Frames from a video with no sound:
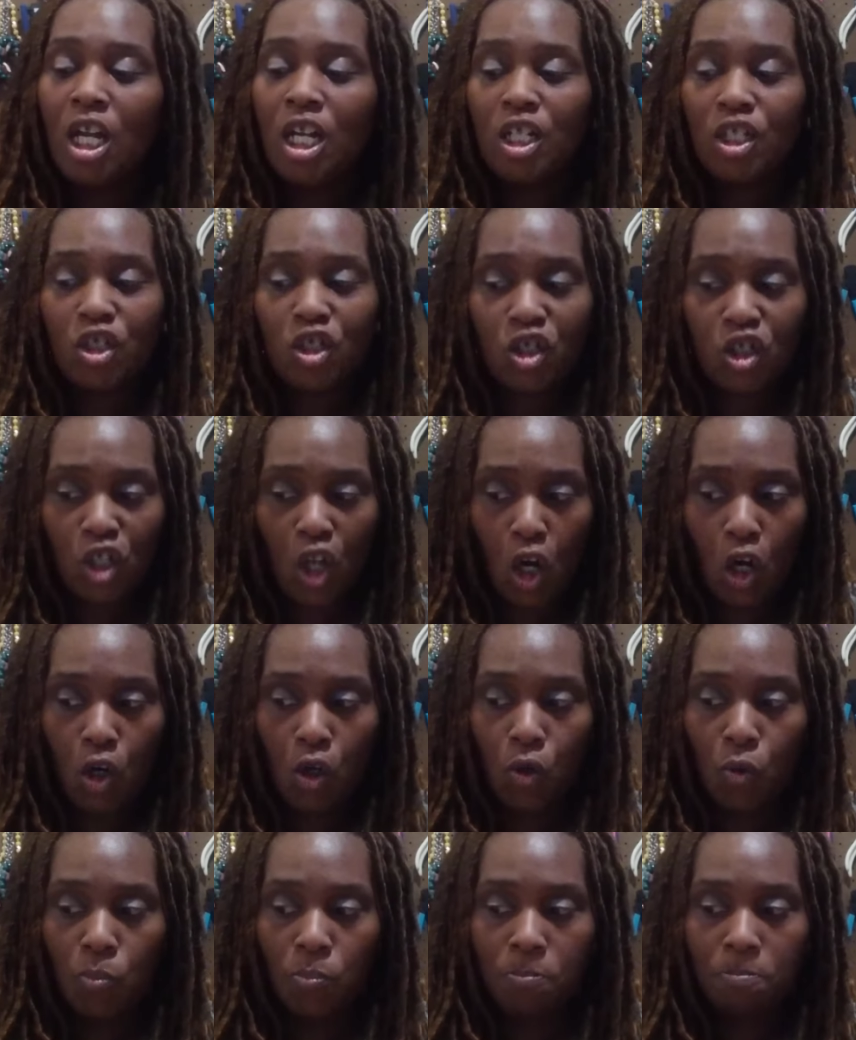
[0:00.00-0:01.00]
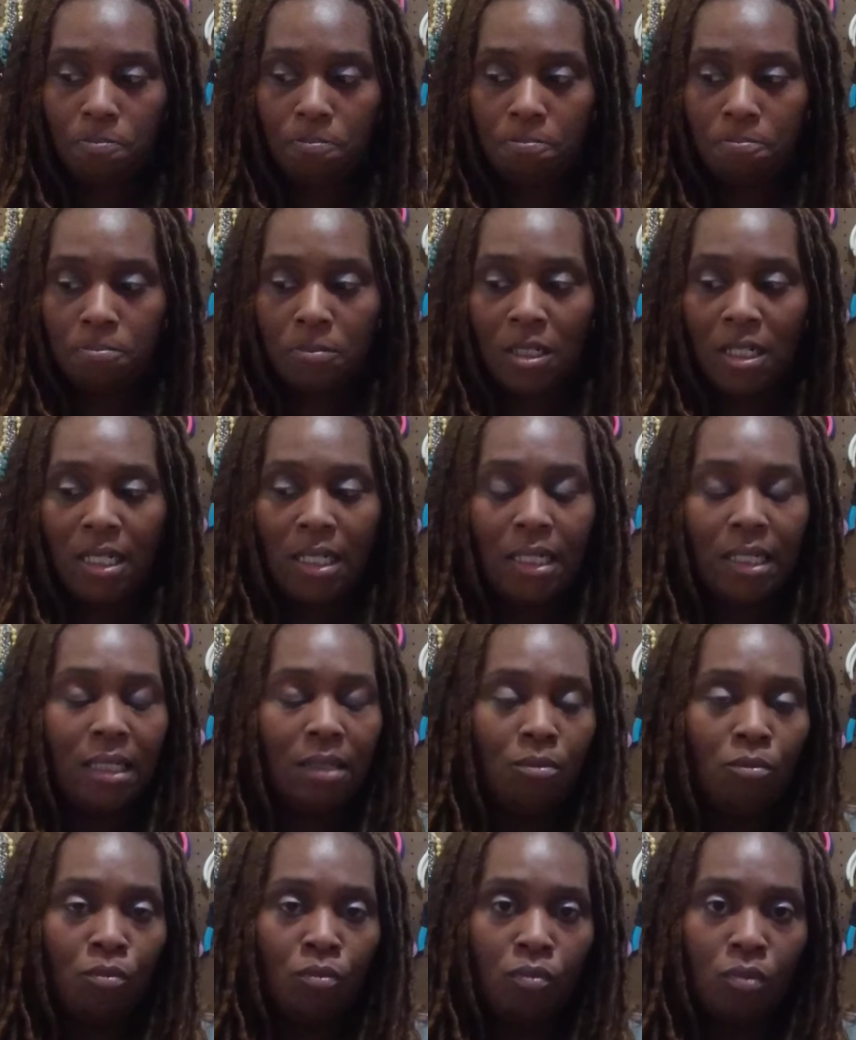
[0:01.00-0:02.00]
So,
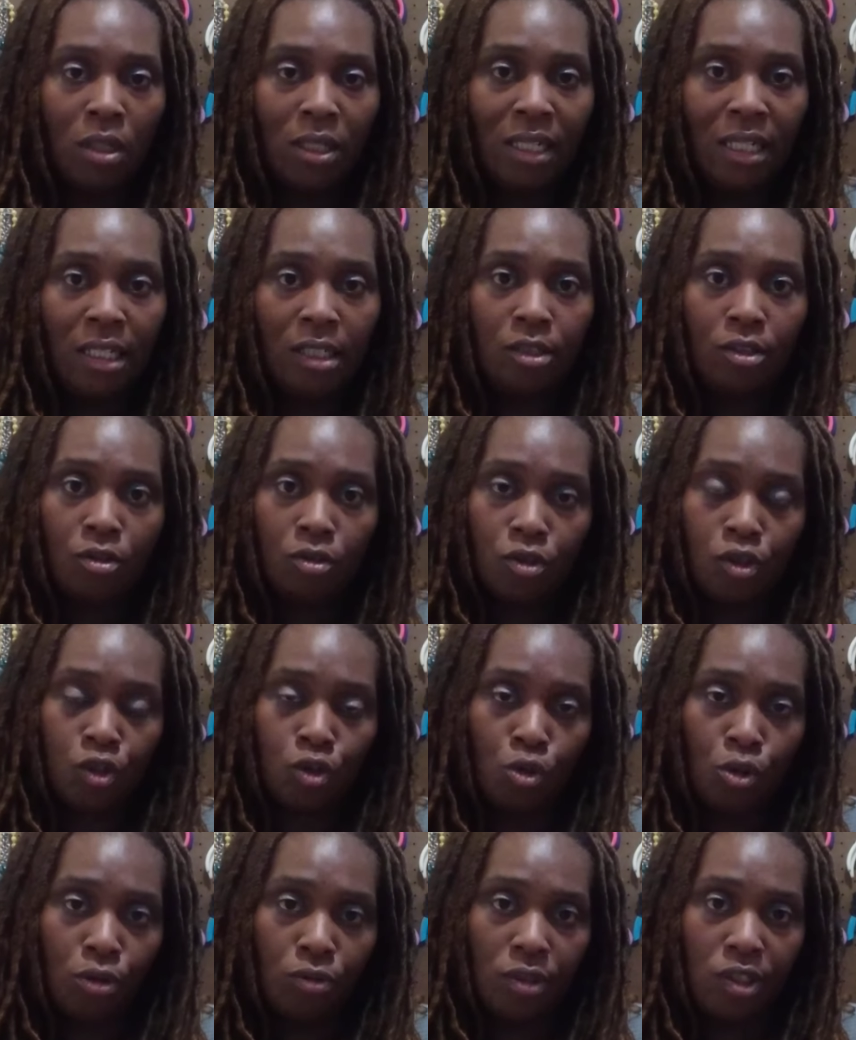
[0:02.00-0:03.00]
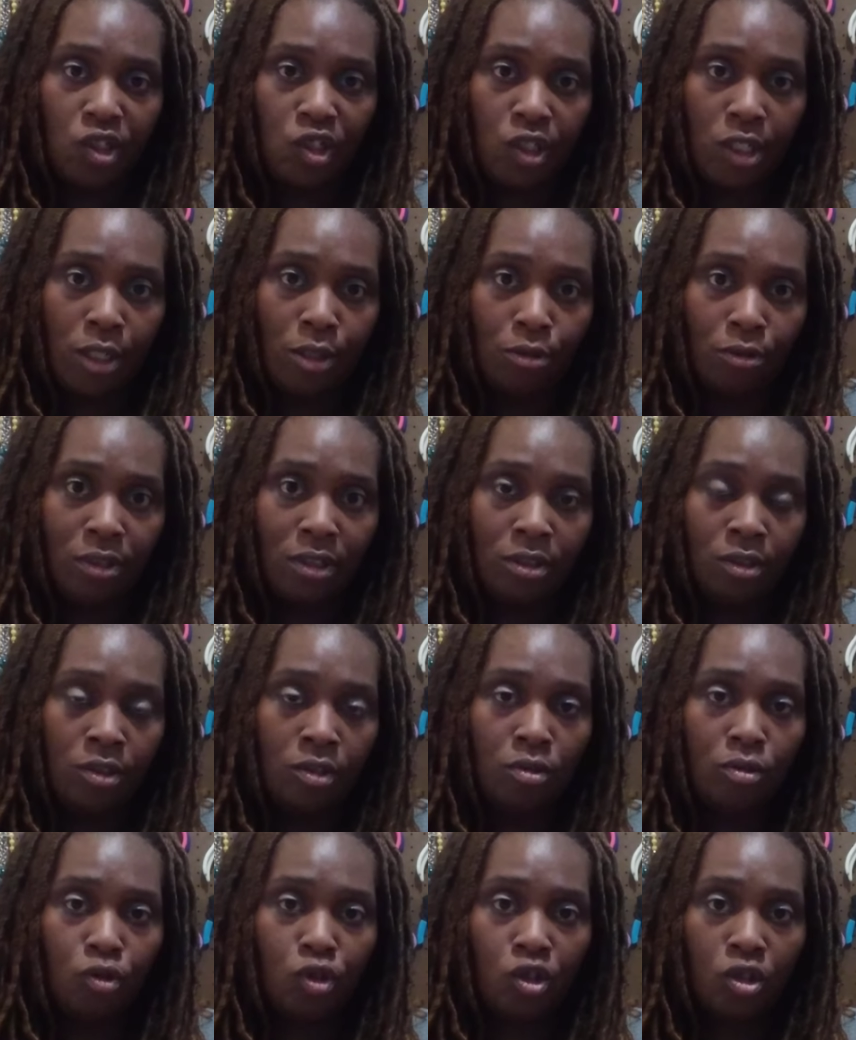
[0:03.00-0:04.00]
in your story sharing,
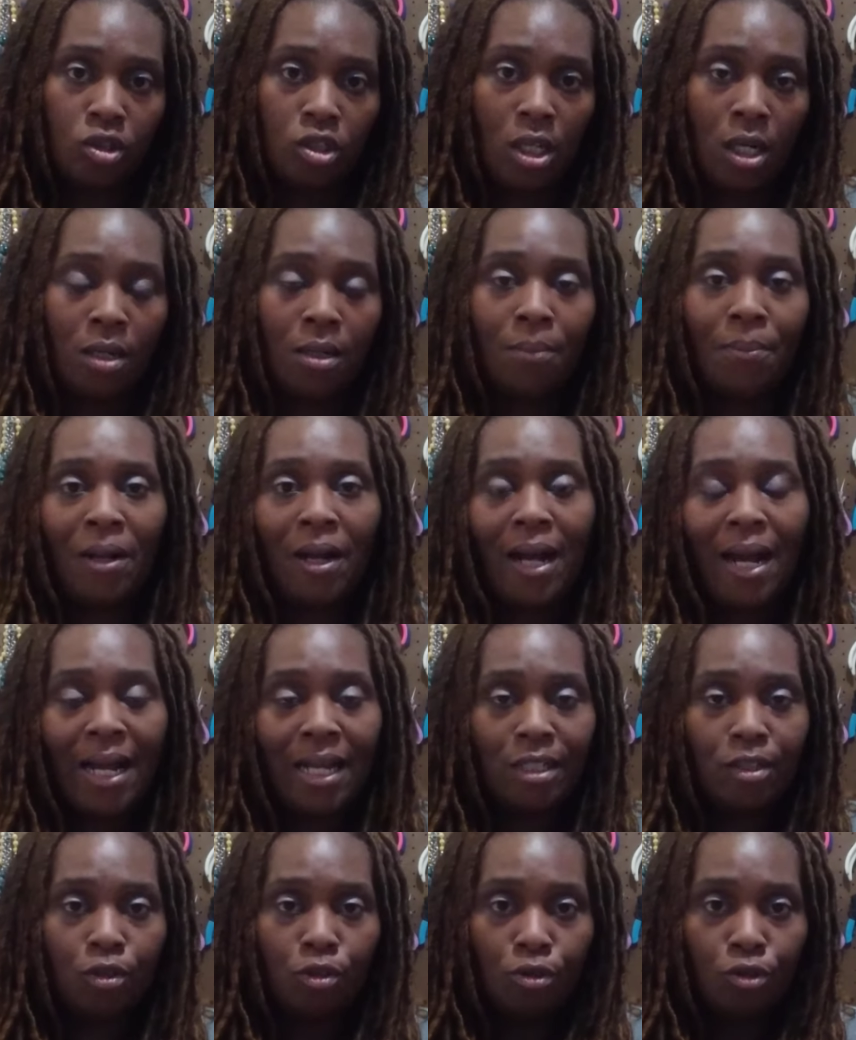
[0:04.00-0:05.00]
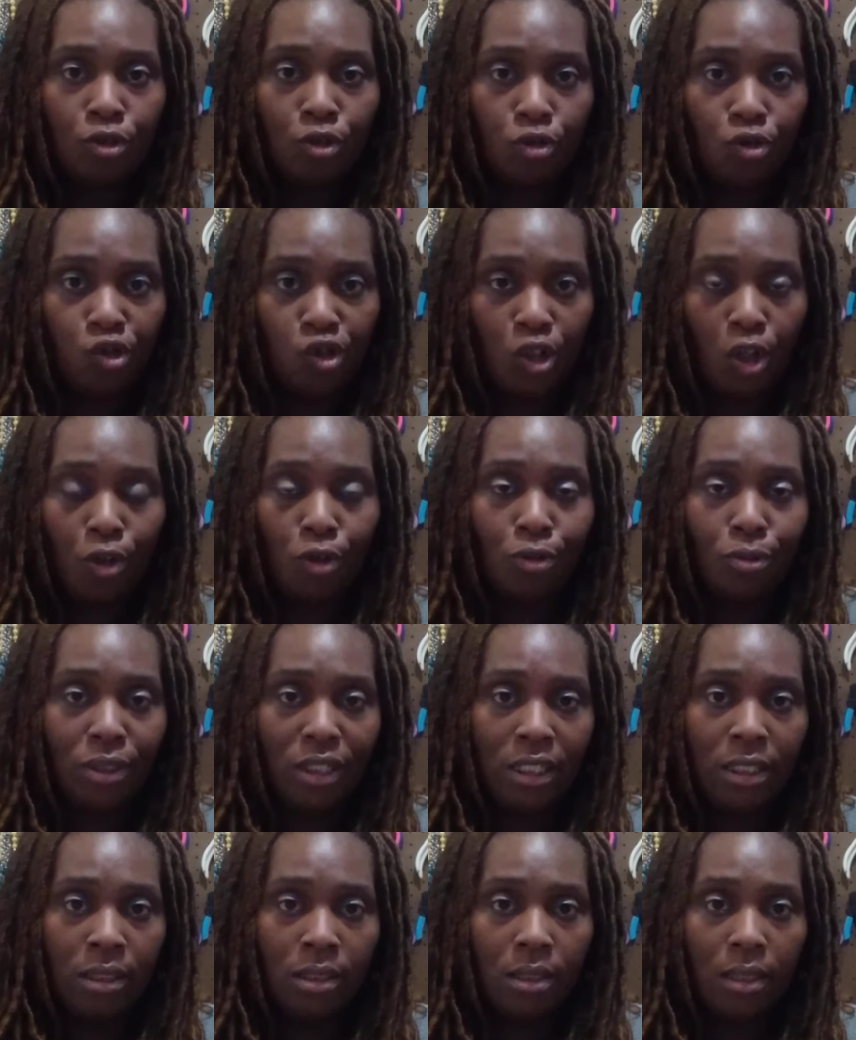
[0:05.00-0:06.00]
you should talk about either your
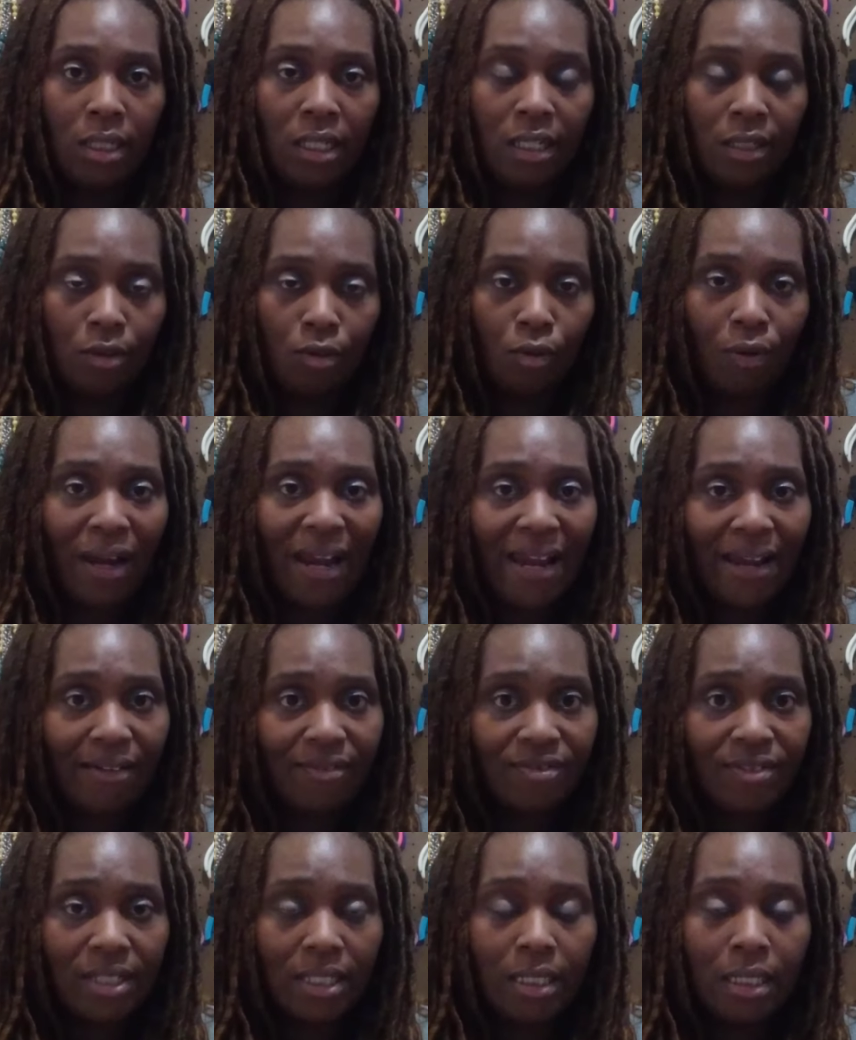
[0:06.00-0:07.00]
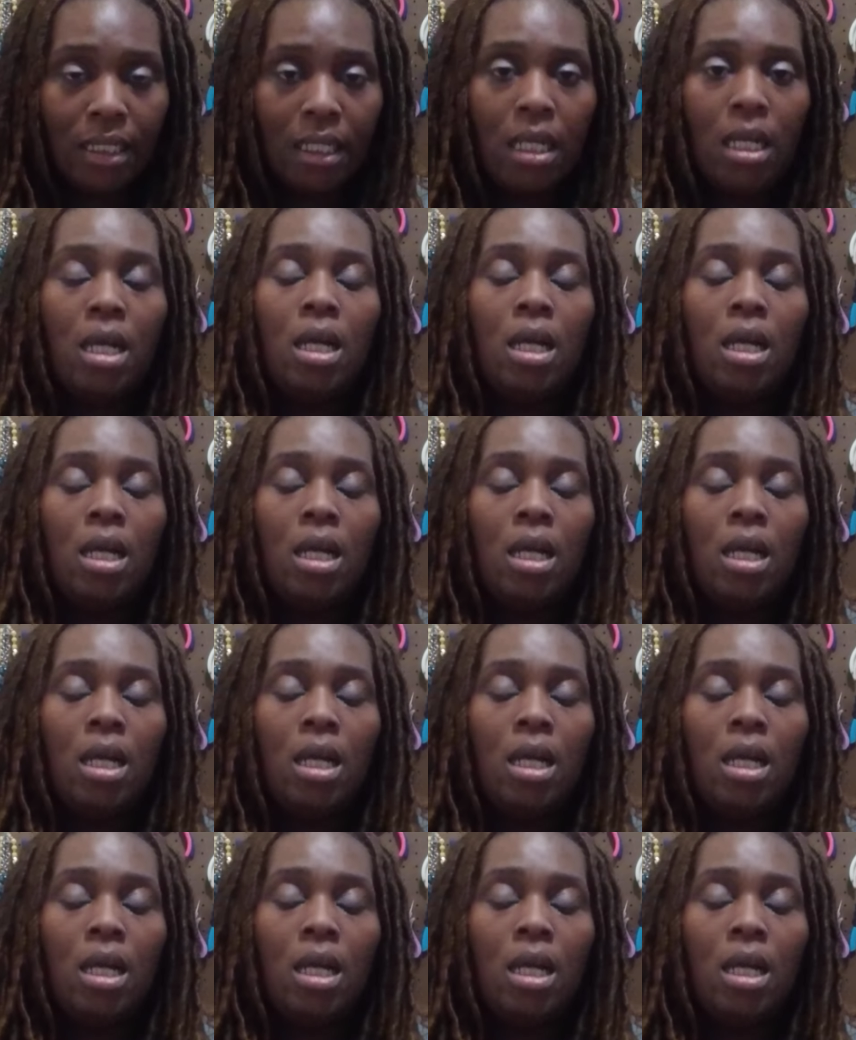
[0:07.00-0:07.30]
journey in crafting,